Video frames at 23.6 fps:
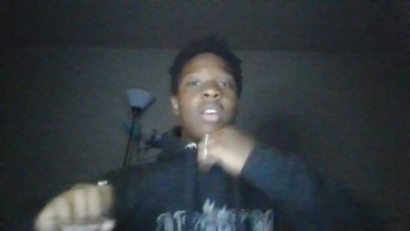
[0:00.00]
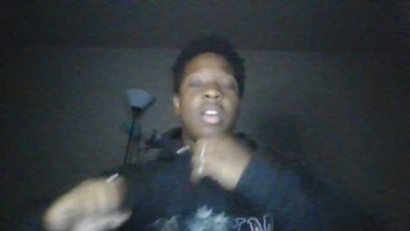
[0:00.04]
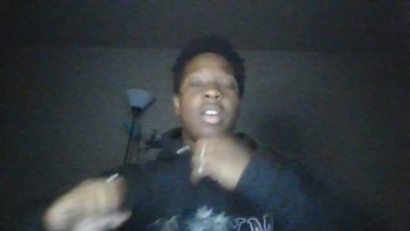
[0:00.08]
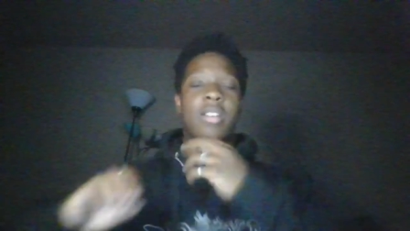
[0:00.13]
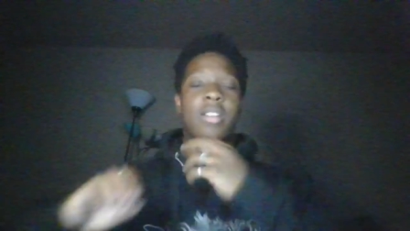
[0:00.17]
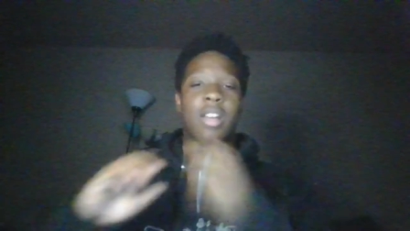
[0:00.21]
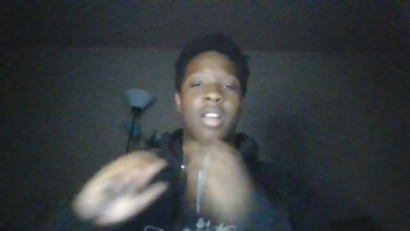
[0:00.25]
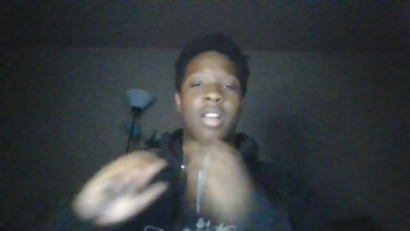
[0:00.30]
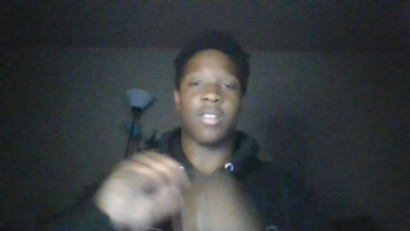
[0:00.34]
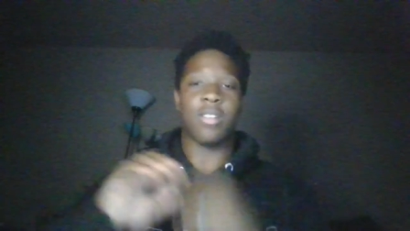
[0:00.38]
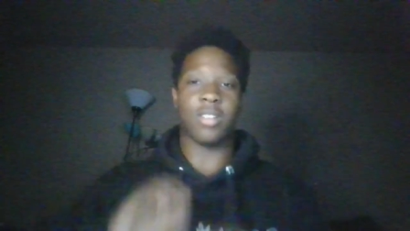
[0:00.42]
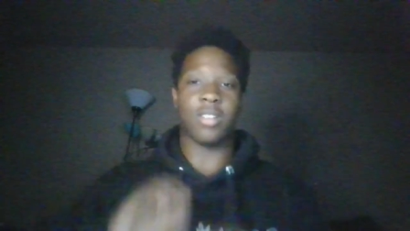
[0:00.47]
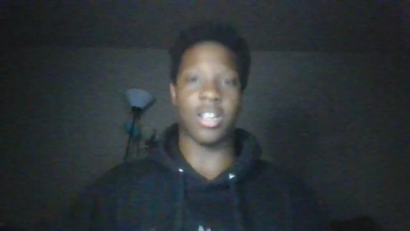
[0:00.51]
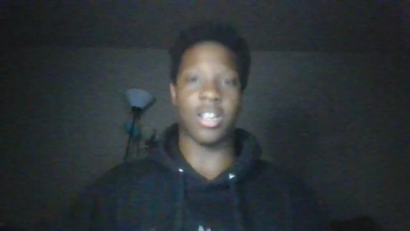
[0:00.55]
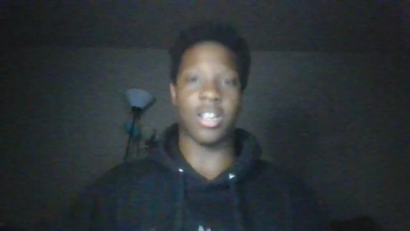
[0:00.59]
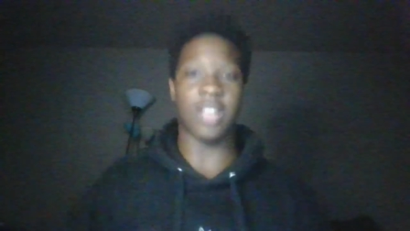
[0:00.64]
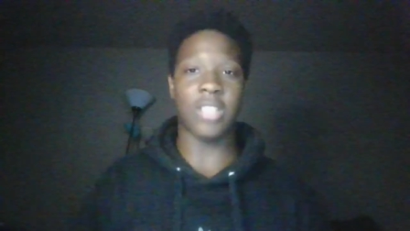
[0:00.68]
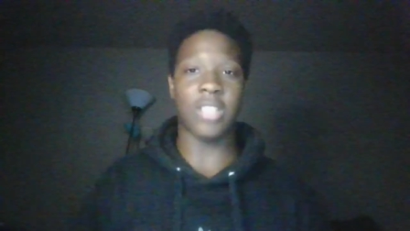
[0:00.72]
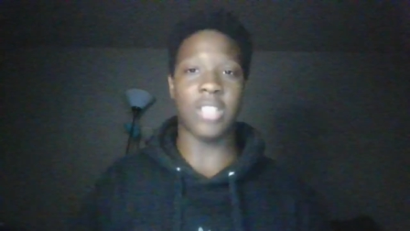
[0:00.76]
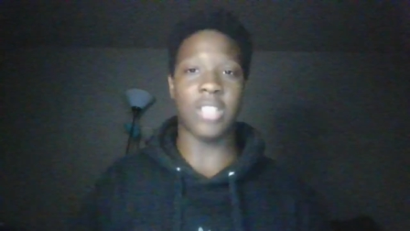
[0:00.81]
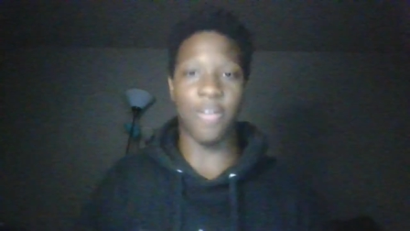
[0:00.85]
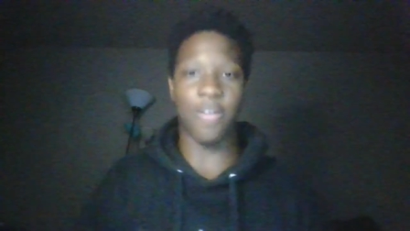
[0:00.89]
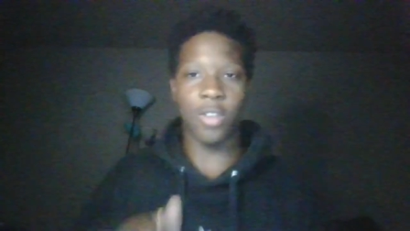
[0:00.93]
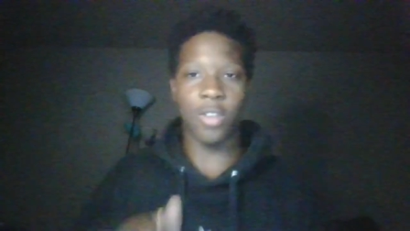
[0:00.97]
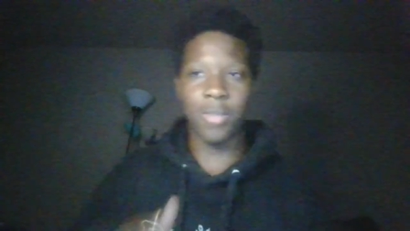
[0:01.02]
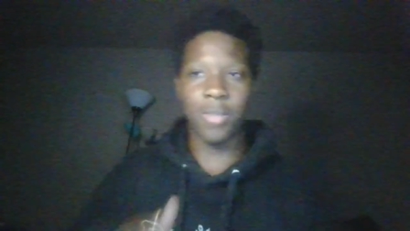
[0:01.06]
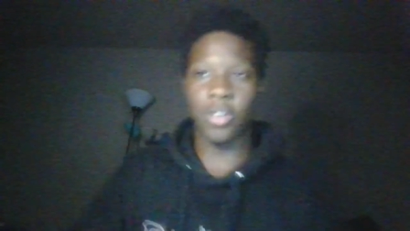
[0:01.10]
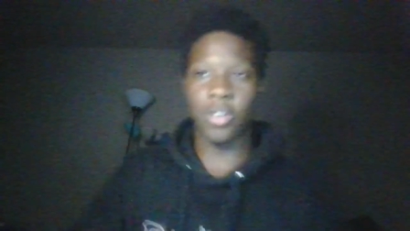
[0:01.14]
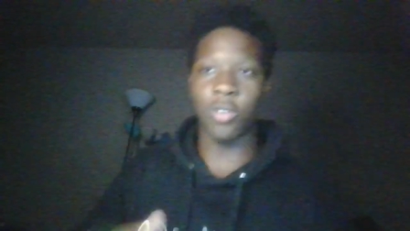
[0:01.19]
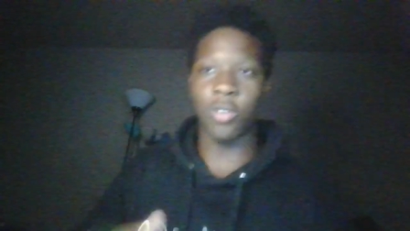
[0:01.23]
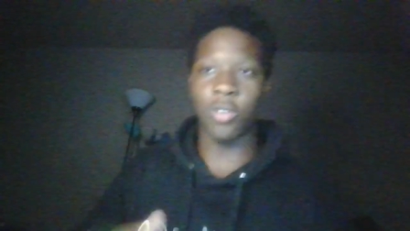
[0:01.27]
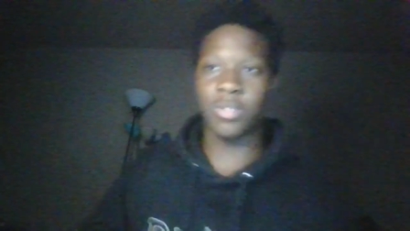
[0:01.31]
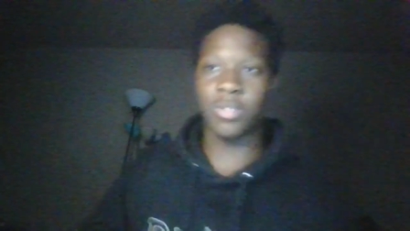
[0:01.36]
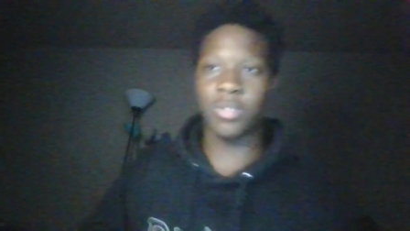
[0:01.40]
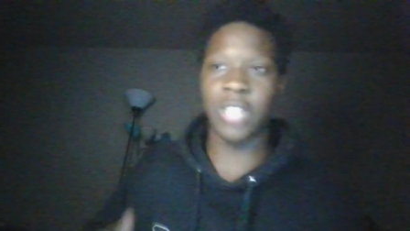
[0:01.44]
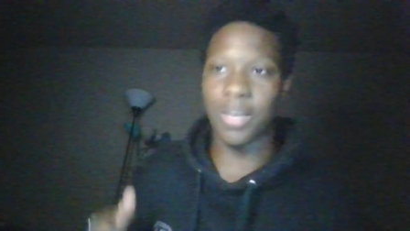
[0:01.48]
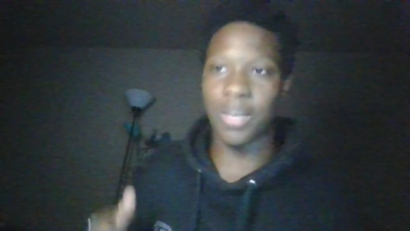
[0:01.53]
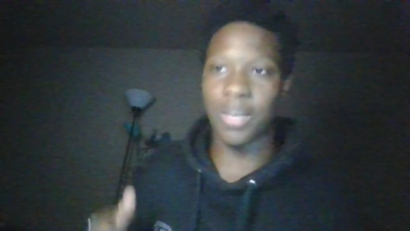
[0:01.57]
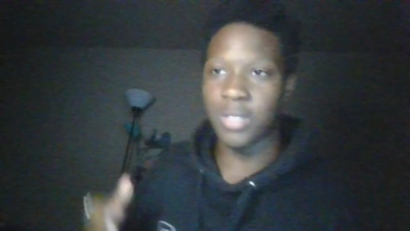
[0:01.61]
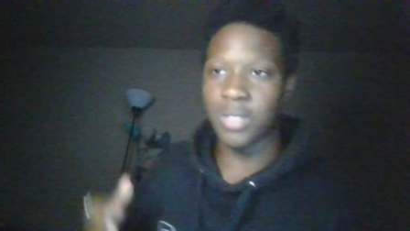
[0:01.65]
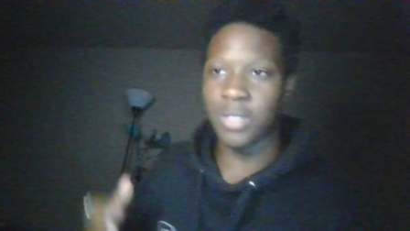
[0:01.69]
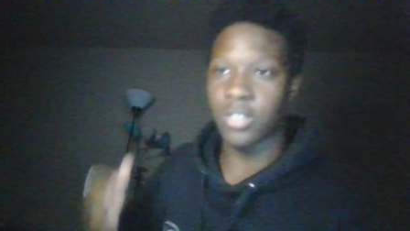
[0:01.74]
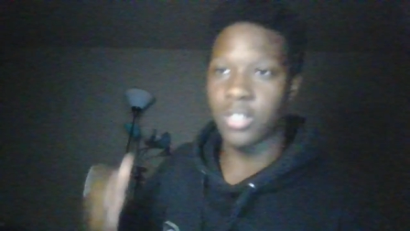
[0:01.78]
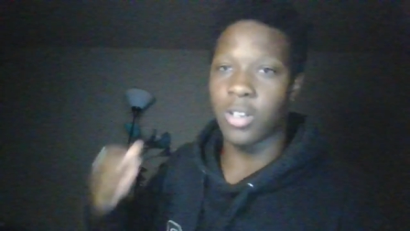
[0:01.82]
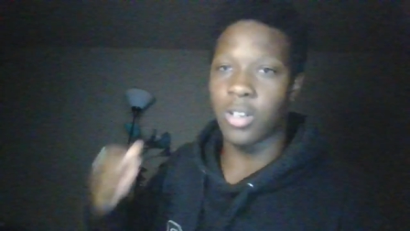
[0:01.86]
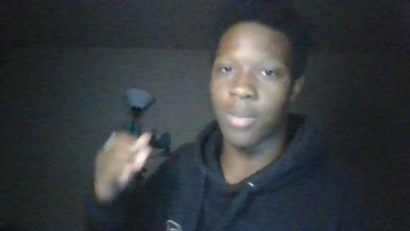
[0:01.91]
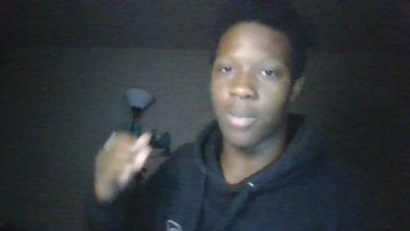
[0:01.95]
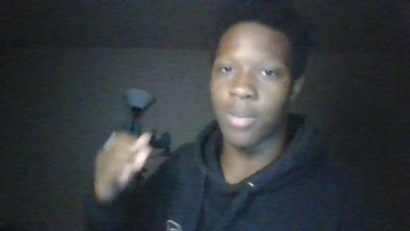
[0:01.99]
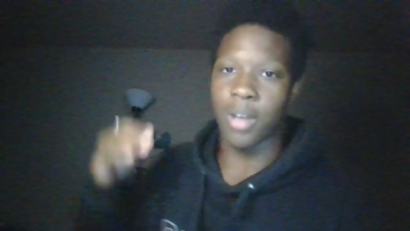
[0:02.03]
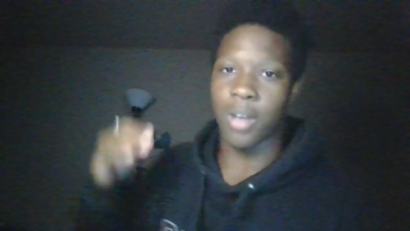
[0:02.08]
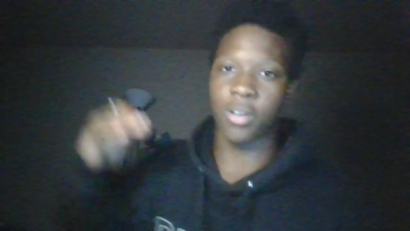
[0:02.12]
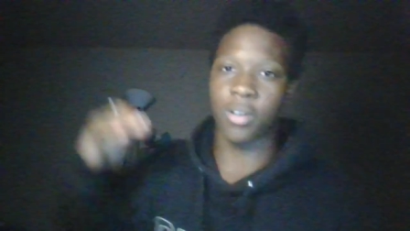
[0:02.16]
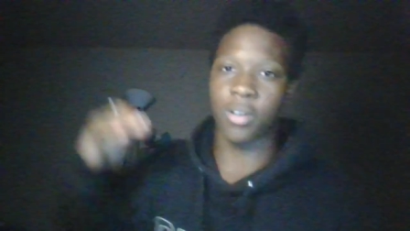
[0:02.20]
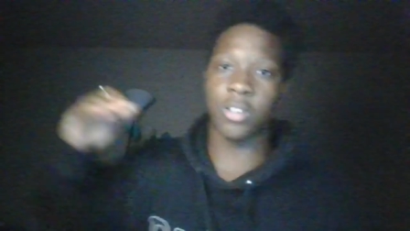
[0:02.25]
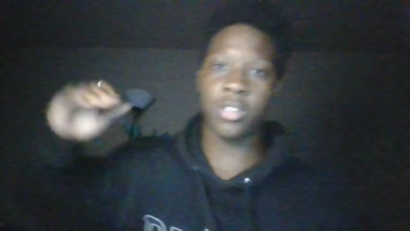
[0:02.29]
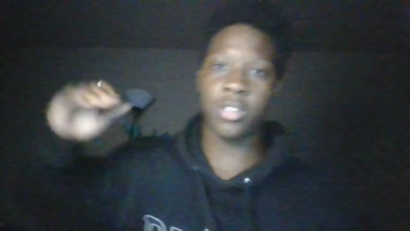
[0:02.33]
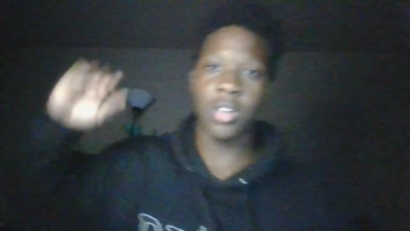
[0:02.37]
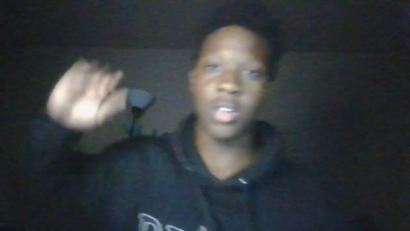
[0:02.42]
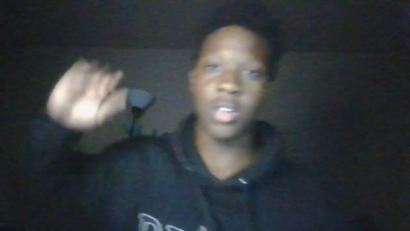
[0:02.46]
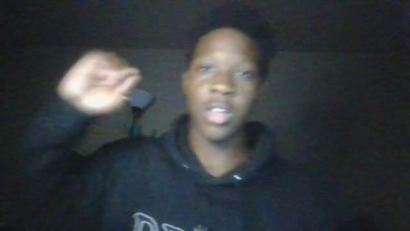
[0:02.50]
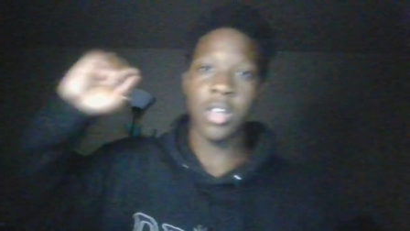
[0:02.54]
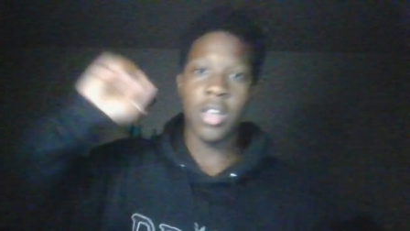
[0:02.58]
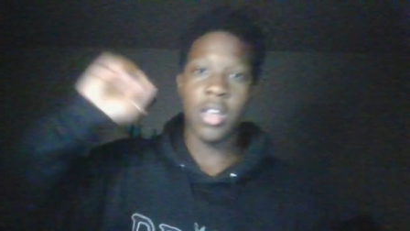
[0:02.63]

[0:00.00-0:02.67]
Now, except for let me go dips into their marriage.